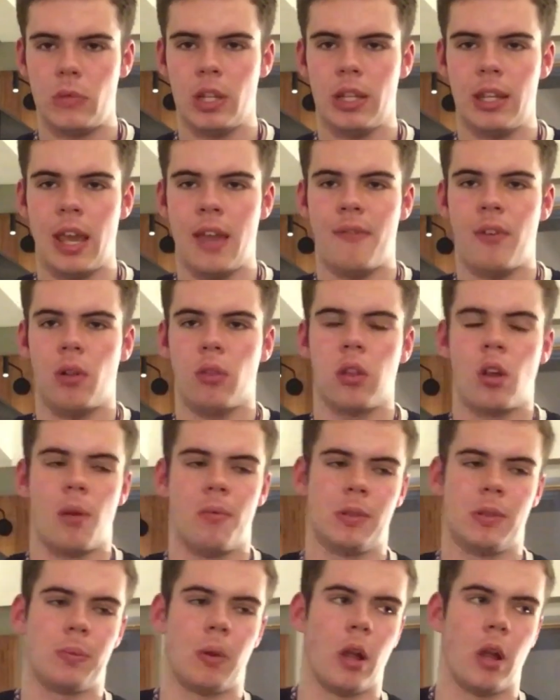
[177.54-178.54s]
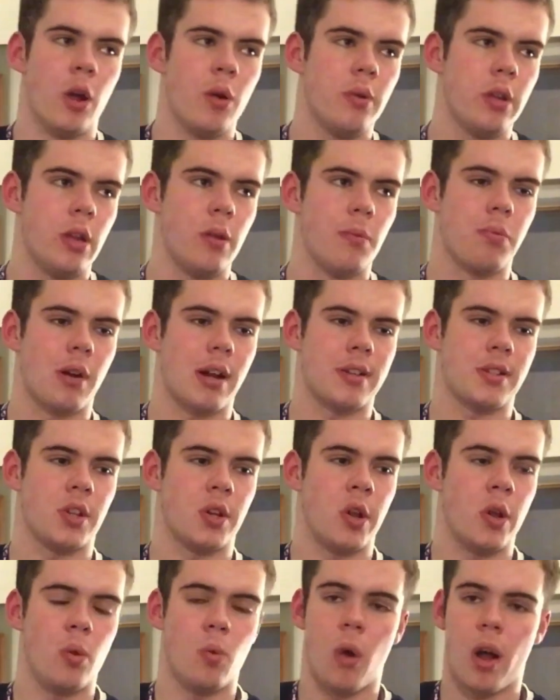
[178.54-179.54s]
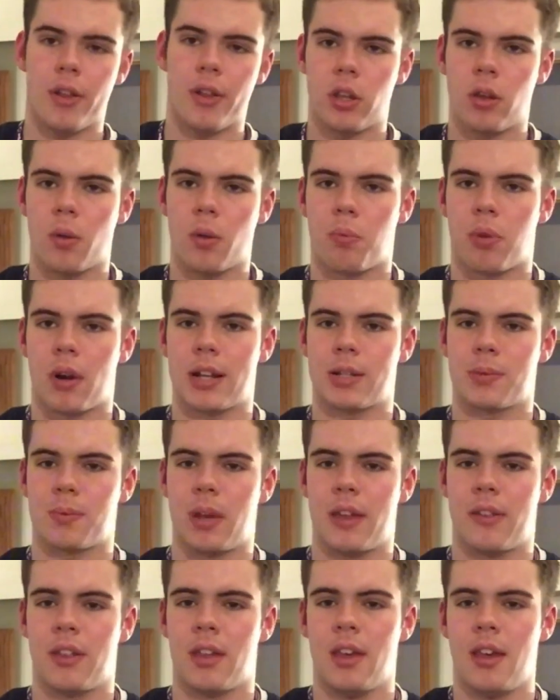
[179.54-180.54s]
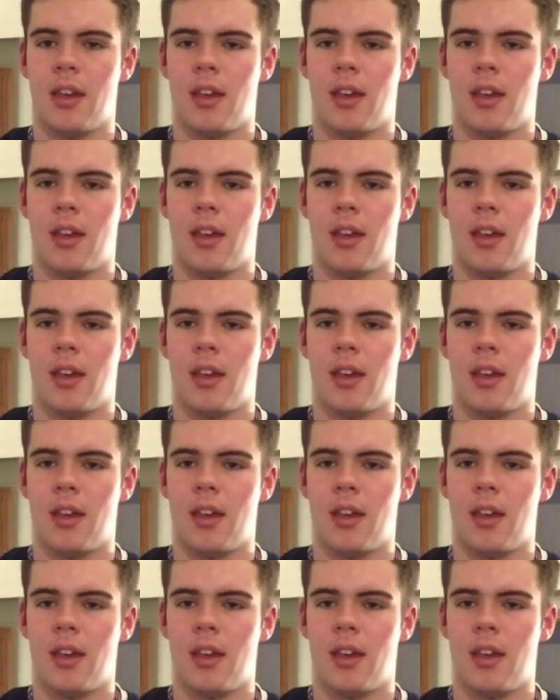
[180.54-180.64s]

Get involved in the comments below. Who were you impressed with? Who weren't you impressed with?